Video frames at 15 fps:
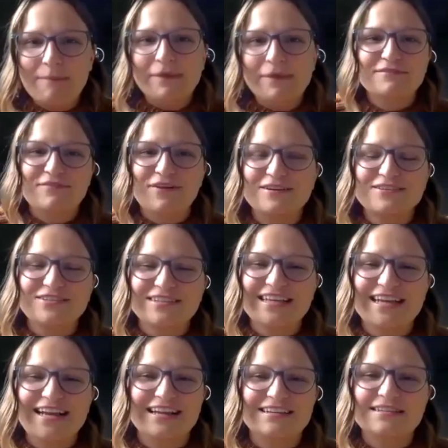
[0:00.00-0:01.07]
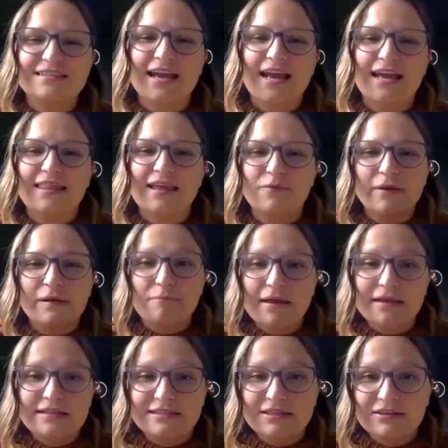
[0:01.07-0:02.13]
in virtually and say that we
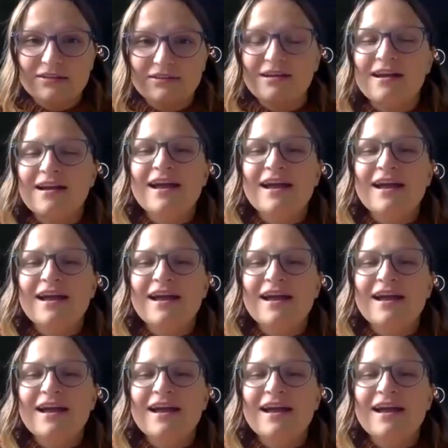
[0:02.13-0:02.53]
miss you.